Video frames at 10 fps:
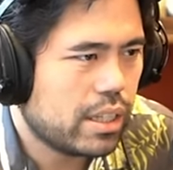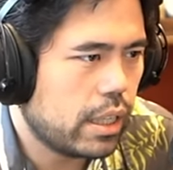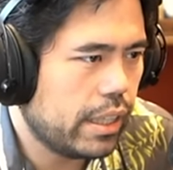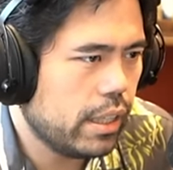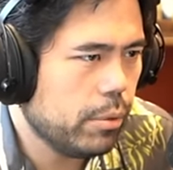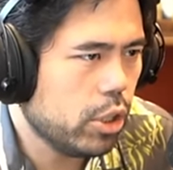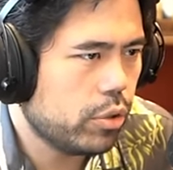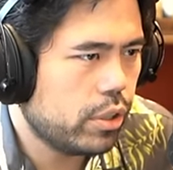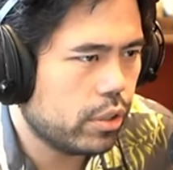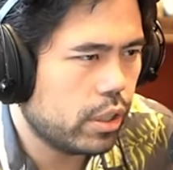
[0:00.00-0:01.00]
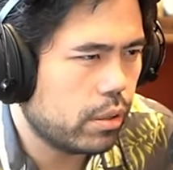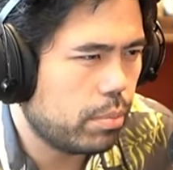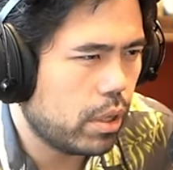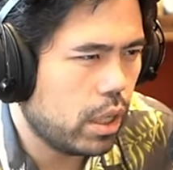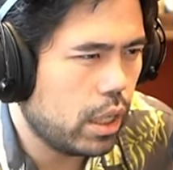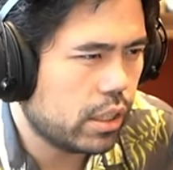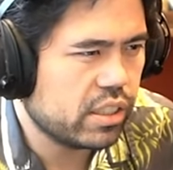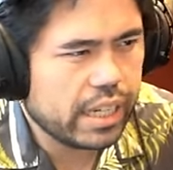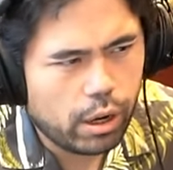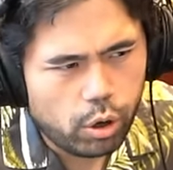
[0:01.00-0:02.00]
I think I'm gonna go here to hit the pawn because
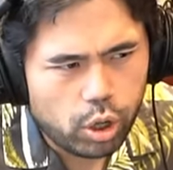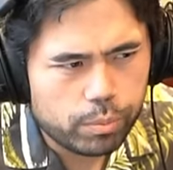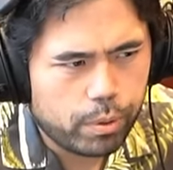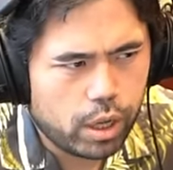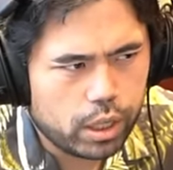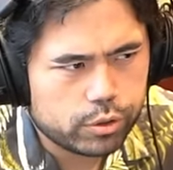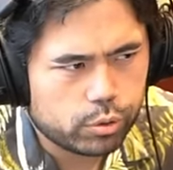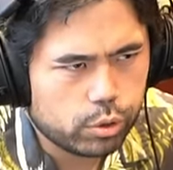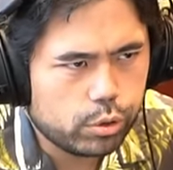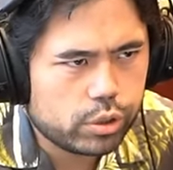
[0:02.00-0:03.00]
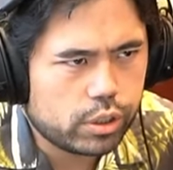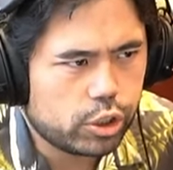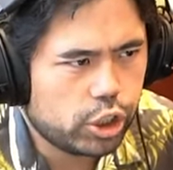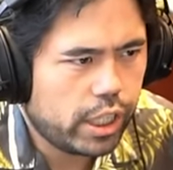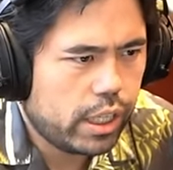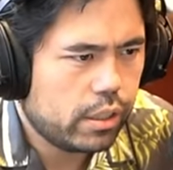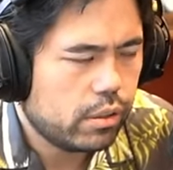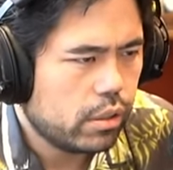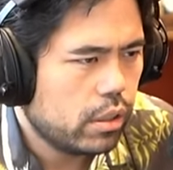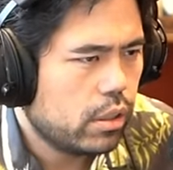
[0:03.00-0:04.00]
now all the pawns are loose on the chain
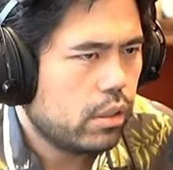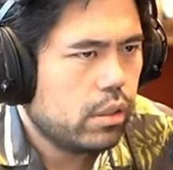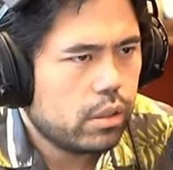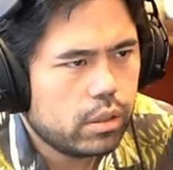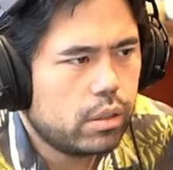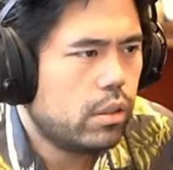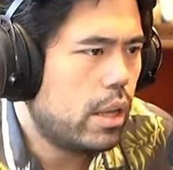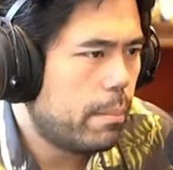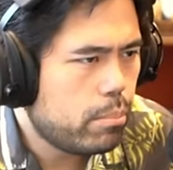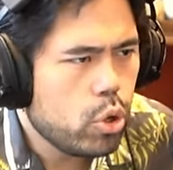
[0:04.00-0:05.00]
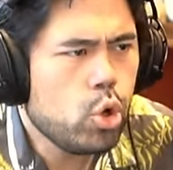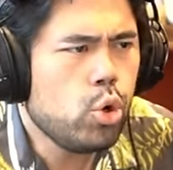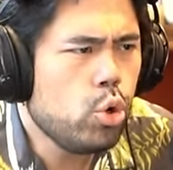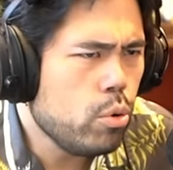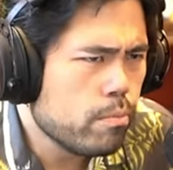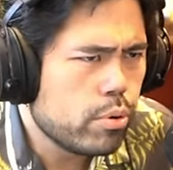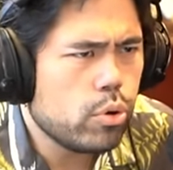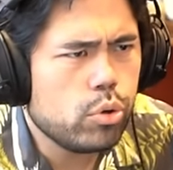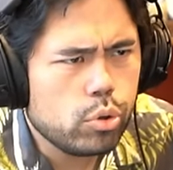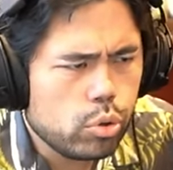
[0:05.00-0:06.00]
boom
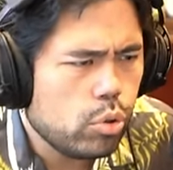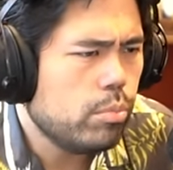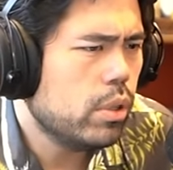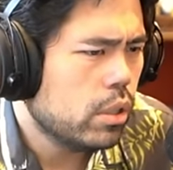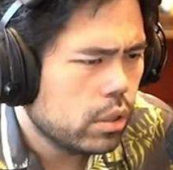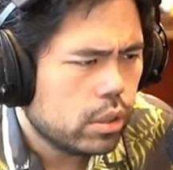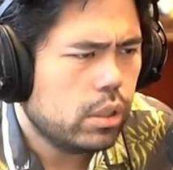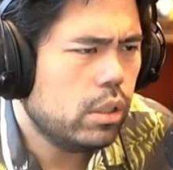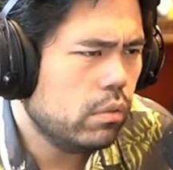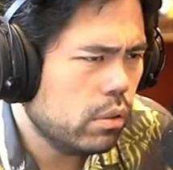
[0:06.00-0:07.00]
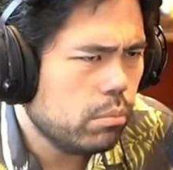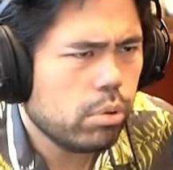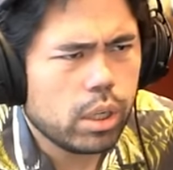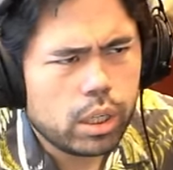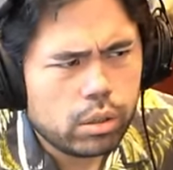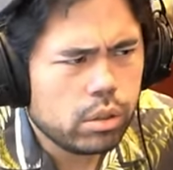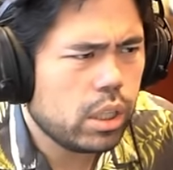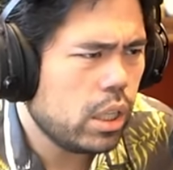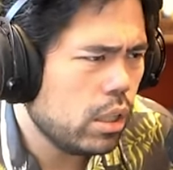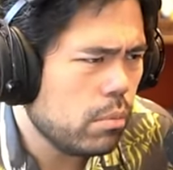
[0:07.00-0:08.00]
boom even brighter
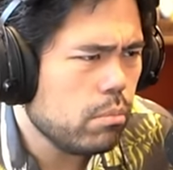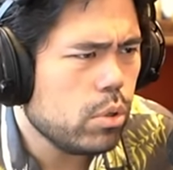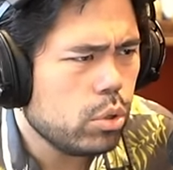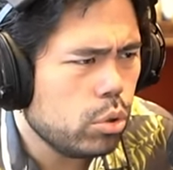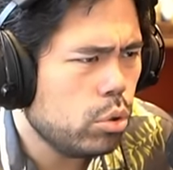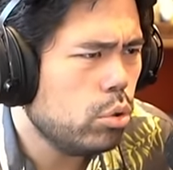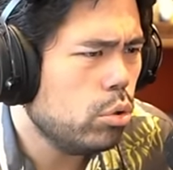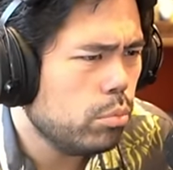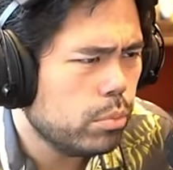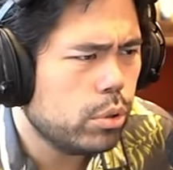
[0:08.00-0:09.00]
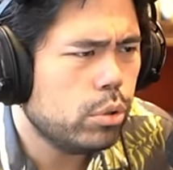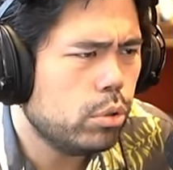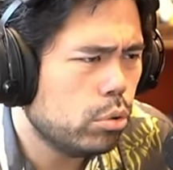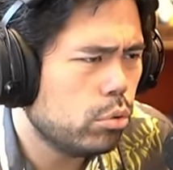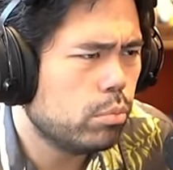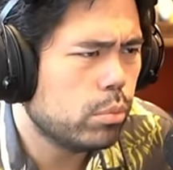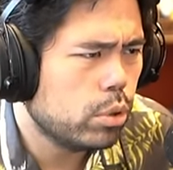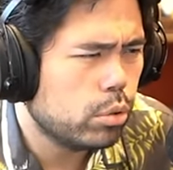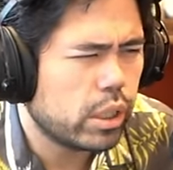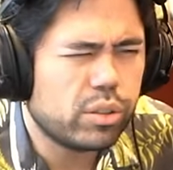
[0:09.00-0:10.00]
than the moon moon
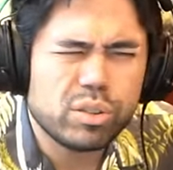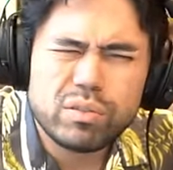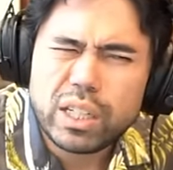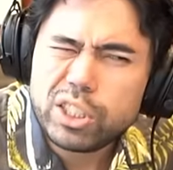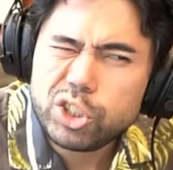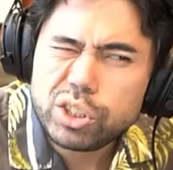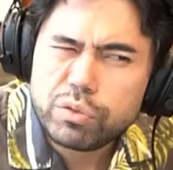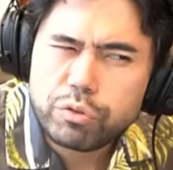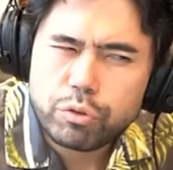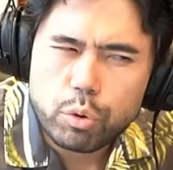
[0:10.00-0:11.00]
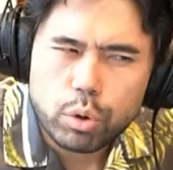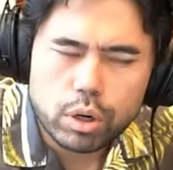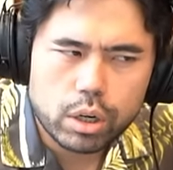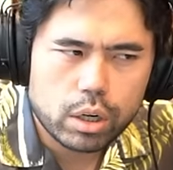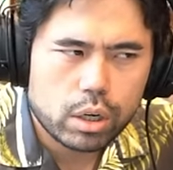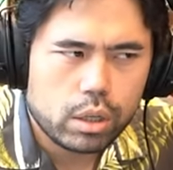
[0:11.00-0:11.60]
moon I do have knight g4